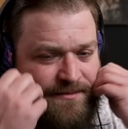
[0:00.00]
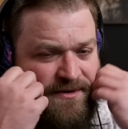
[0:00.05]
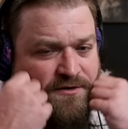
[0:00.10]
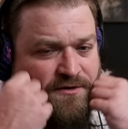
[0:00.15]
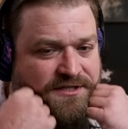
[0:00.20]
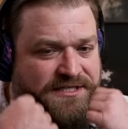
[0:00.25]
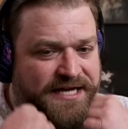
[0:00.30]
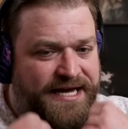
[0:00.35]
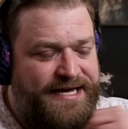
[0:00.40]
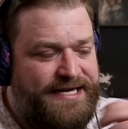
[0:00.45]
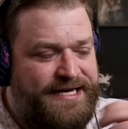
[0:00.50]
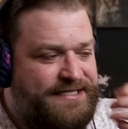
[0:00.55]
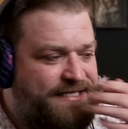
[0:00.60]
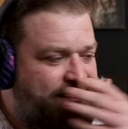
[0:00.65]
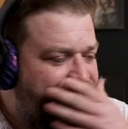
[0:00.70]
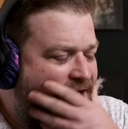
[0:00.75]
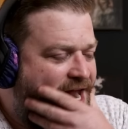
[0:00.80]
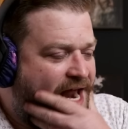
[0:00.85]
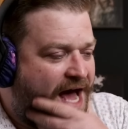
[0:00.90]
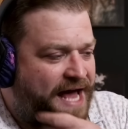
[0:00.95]
was saying he did
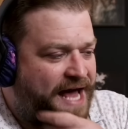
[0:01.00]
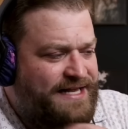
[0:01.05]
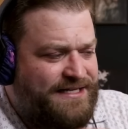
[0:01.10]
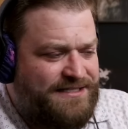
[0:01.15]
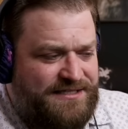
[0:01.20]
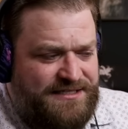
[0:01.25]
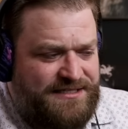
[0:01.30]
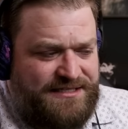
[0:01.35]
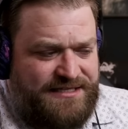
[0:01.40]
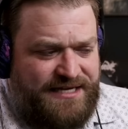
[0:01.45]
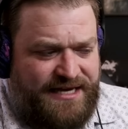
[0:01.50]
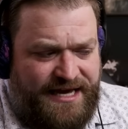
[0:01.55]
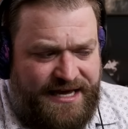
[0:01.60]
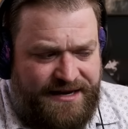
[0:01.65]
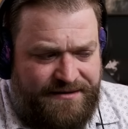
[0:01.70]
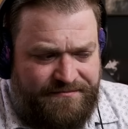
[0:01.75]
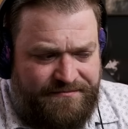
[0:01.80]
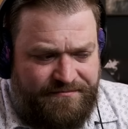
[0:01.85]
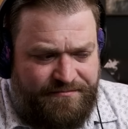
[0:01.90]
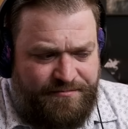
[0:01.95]
that. I didn't see
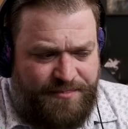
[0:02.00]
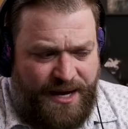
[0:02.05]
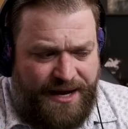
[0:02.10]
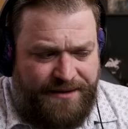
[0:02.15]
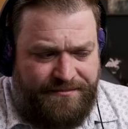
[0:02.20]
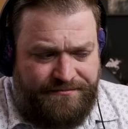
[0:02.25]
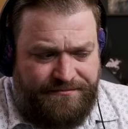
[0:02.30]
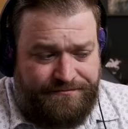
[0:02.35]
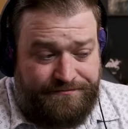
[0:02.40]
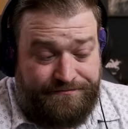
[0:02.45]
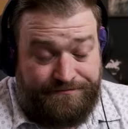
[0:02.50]
it, but